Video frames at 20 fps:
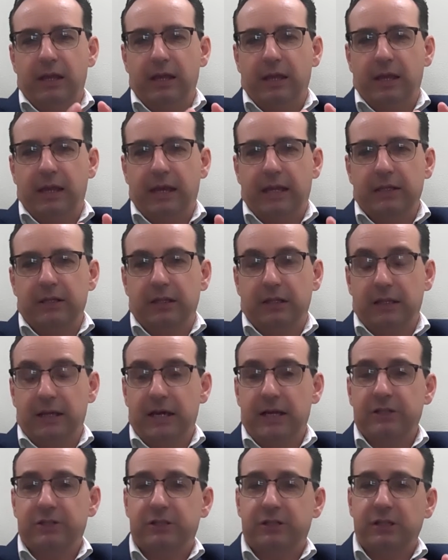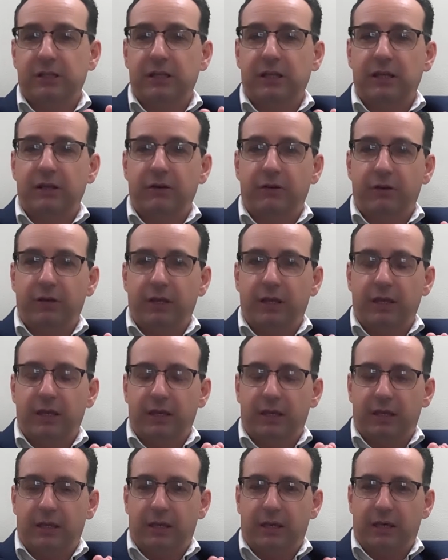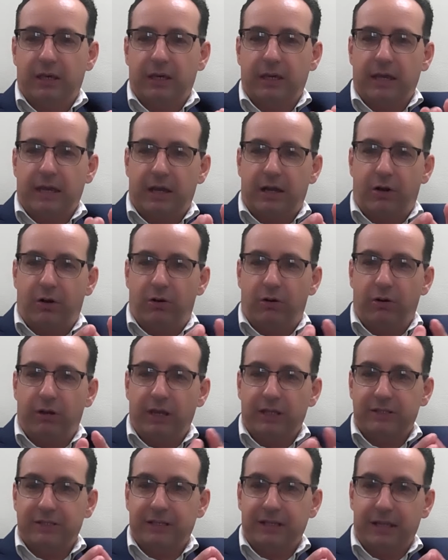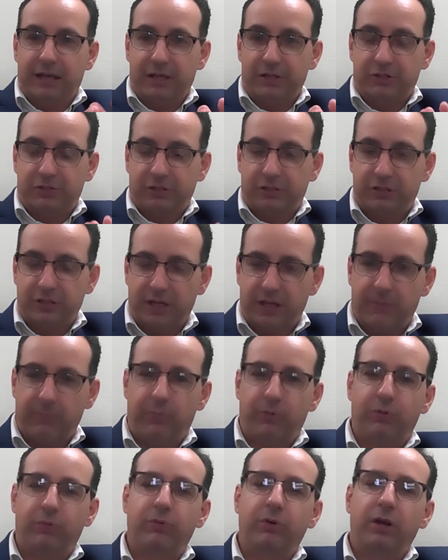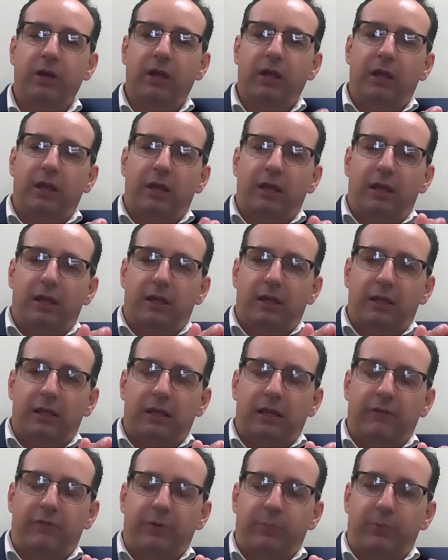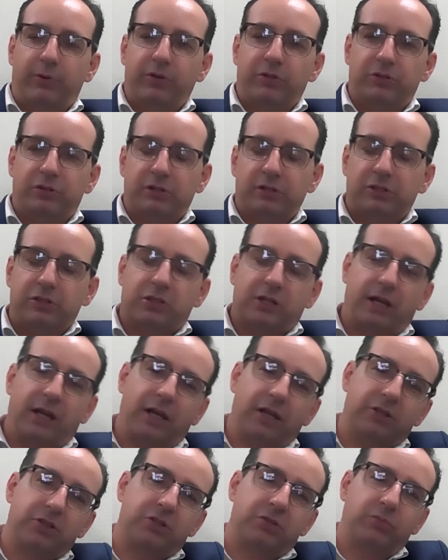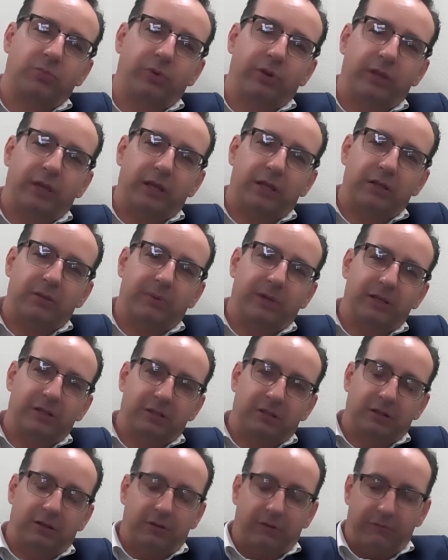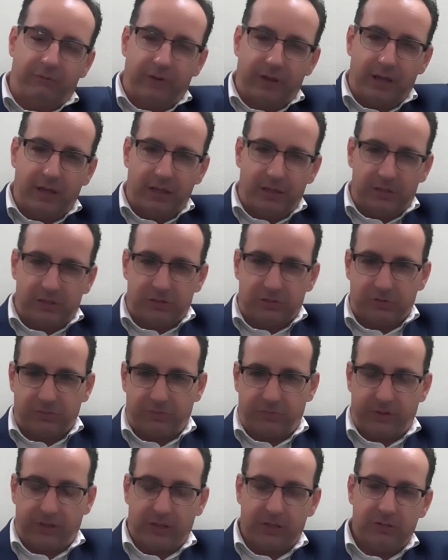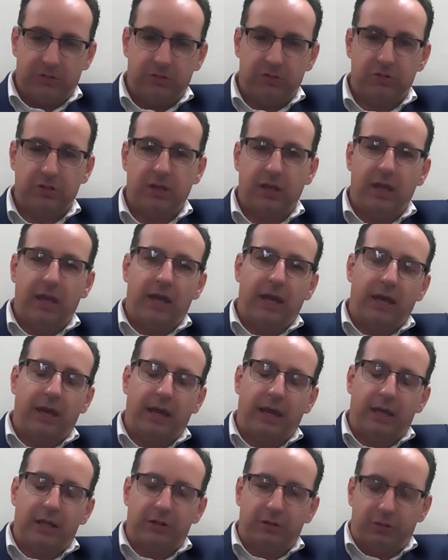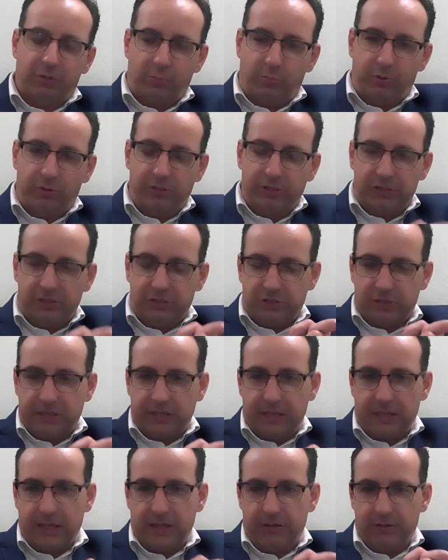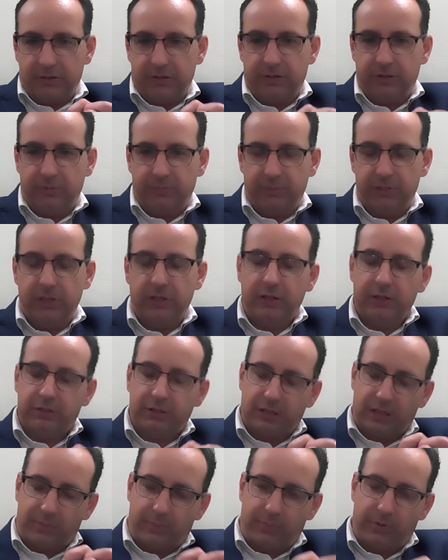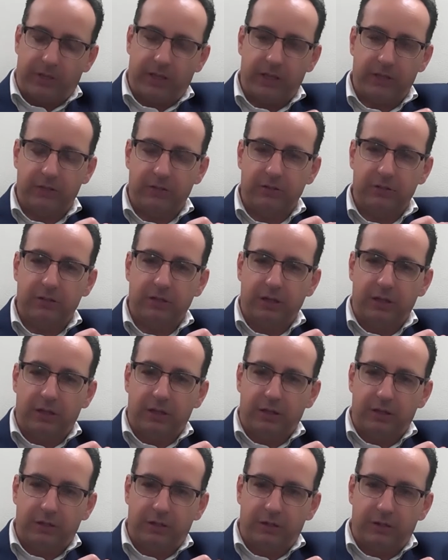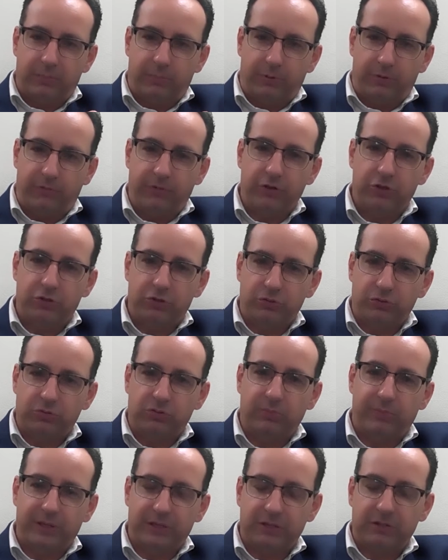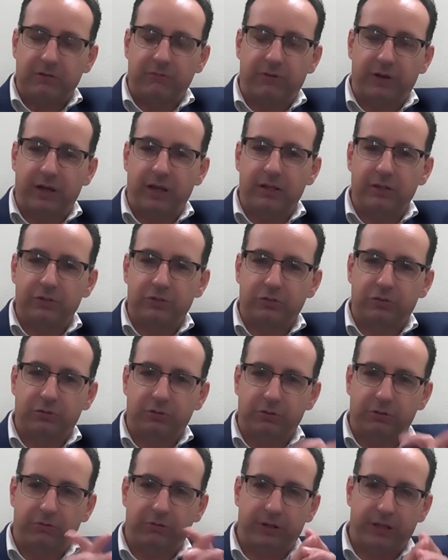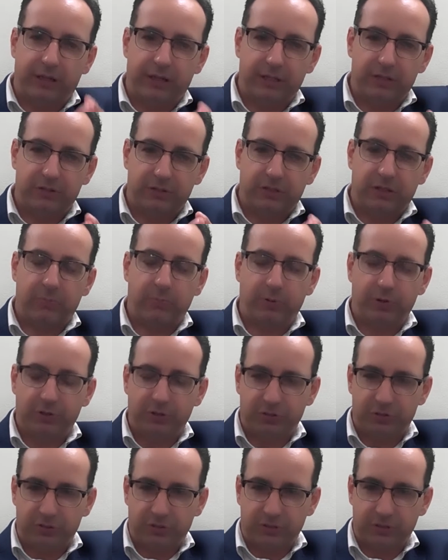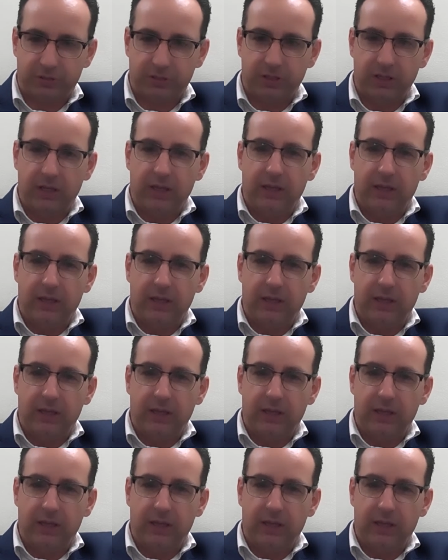And lastly, or as a last example, if a person is charged with a domestic violence offence and the police take out an immediate apprehended provisional domestic violence order against that person,